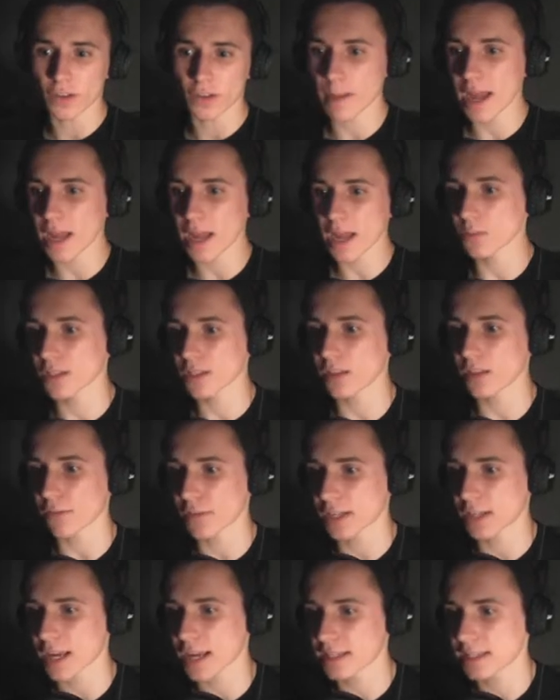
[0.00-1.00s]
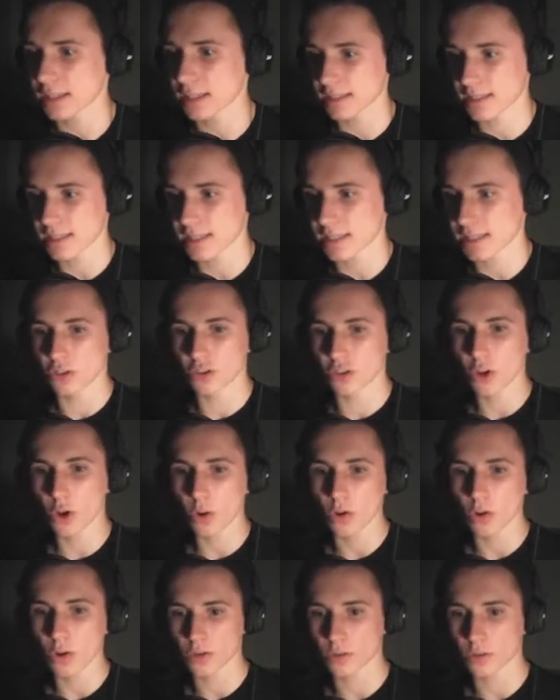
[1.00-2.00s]
The man was suffocating as he could no
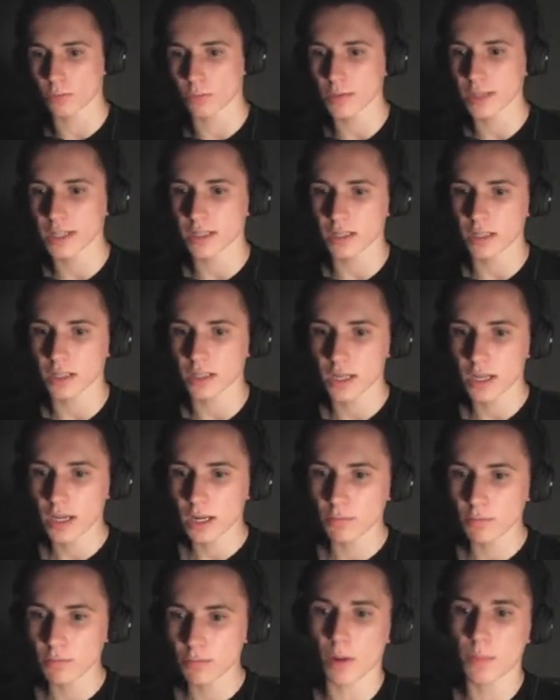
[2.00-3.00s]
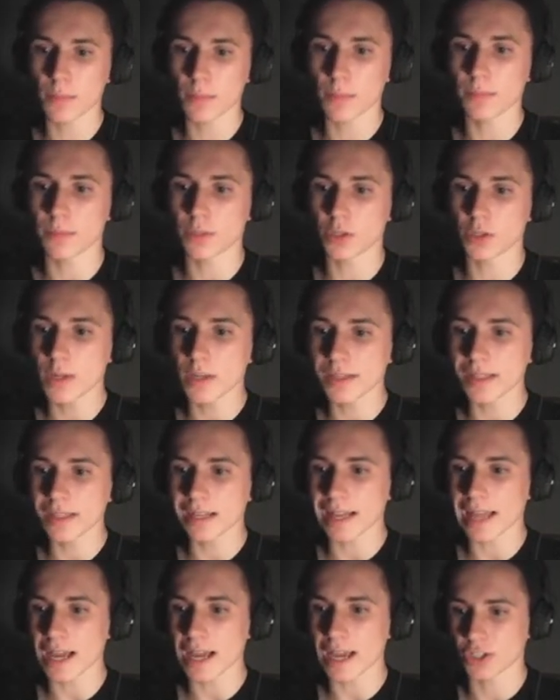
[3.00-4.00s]
longer breathe properly between the
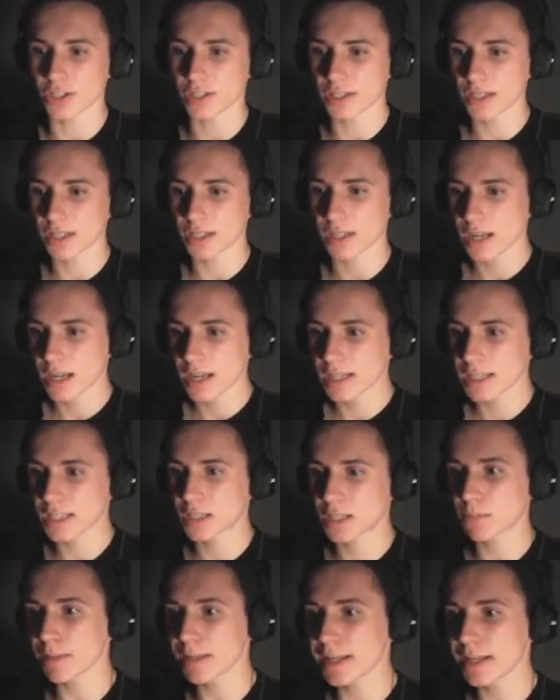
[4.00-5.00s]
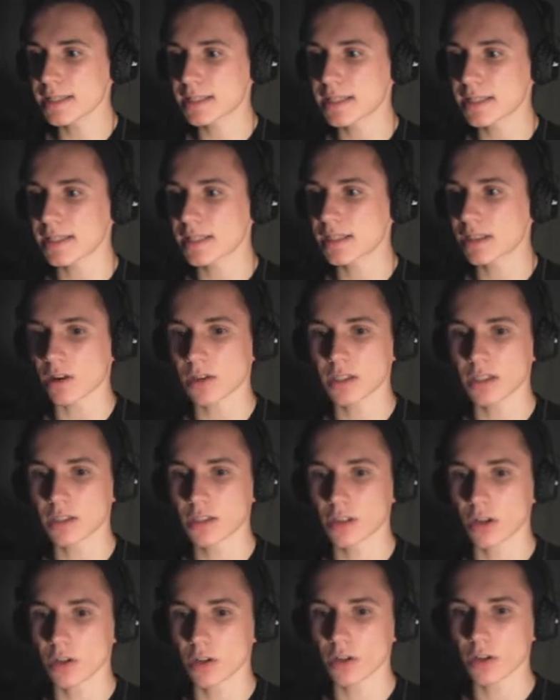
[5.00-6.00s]
lashes. Displeased, he started
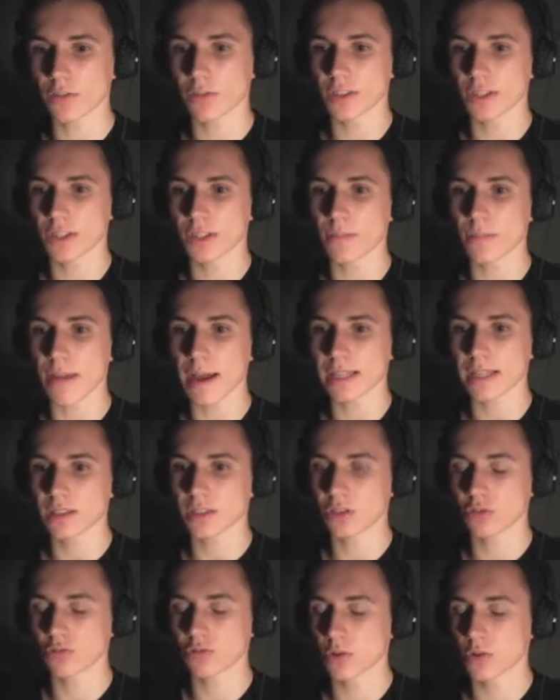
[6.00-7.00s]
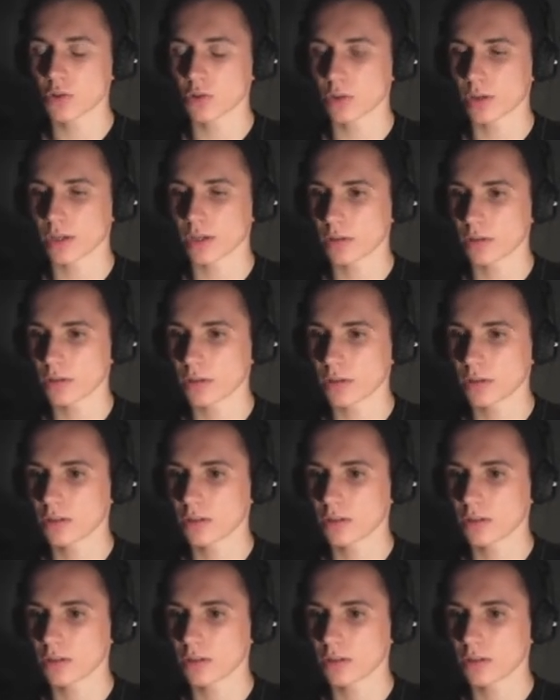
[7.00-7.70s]
to look for the Damascus rose oil.